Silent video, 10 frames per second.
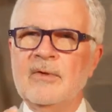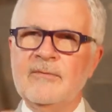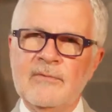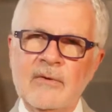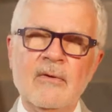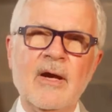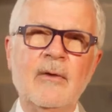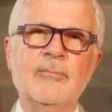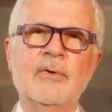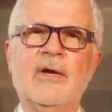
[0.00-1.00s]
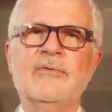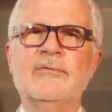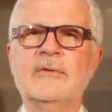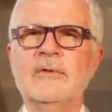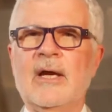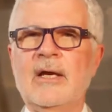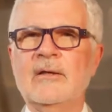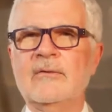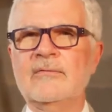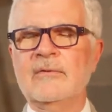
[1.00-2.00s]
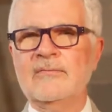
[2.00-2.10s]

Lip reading: if you have prostatitis,